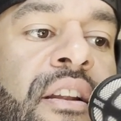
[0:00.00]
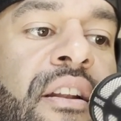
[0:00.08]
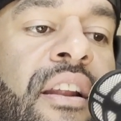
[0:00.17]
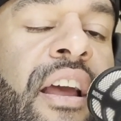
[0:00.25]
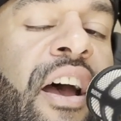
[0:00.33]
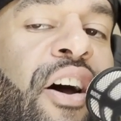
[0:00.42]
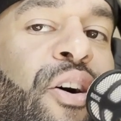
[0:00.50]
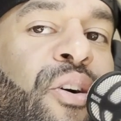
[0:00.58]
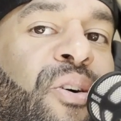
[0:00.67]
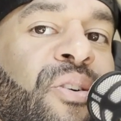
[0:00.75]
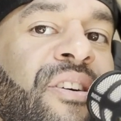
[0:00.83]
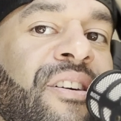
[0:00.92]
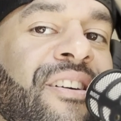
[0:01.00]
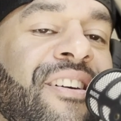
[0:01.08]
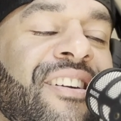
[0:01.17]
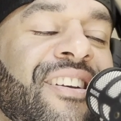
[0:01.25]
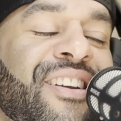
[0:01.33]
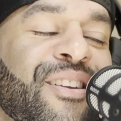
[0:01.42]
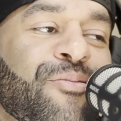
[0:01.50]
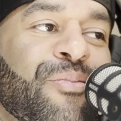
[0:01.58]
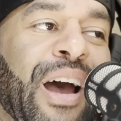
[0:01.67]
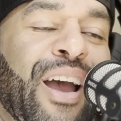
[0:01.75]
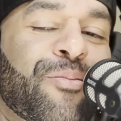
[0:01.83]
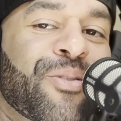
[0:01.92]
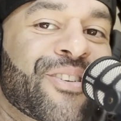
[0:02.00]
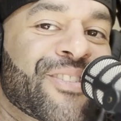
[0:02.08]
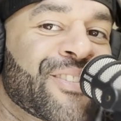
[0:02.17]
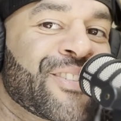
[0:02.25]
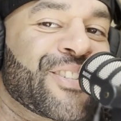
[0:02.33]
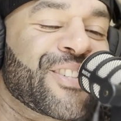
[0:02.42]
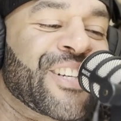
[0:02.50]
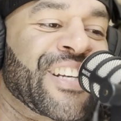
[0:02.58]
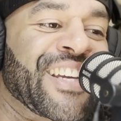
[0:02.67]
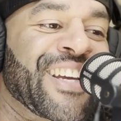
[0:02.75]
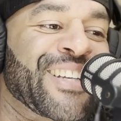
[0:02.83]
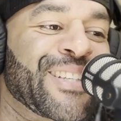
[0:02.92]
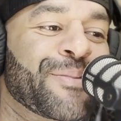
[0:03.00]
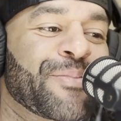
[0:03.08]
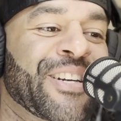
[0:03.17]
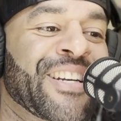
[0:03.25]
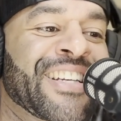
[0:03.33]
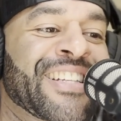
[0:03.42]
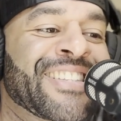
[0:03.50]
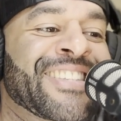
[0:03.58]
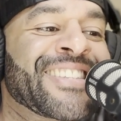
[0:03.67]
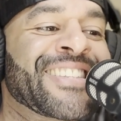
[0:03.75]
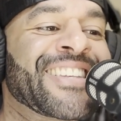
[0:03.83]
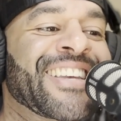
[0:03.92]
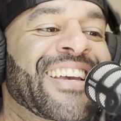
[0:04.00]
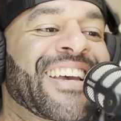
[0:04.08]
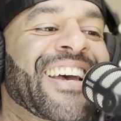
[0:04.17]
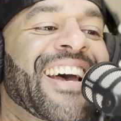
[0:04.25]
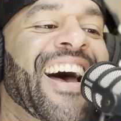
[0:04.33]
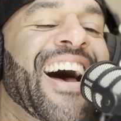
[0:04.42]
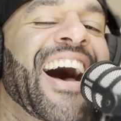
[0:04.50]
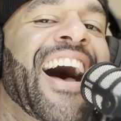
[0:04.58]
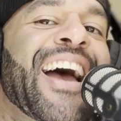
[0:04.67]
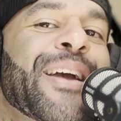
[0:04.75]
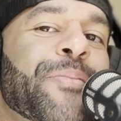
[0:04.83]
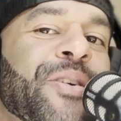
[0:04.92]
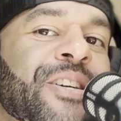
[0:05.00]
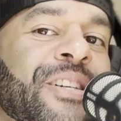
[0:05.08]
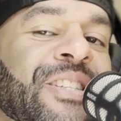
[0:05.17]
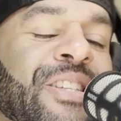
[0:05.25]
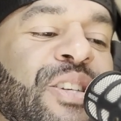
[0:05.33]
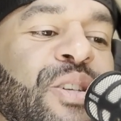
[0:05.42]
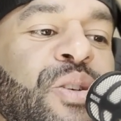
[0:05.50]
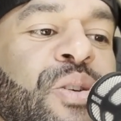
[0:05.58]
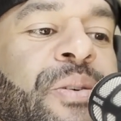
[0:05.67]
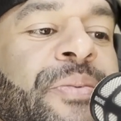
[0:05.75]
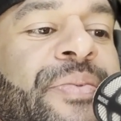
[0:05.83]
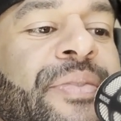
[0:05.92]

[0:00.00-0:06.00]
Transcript: Now, in my personal journey and experience, I pursue,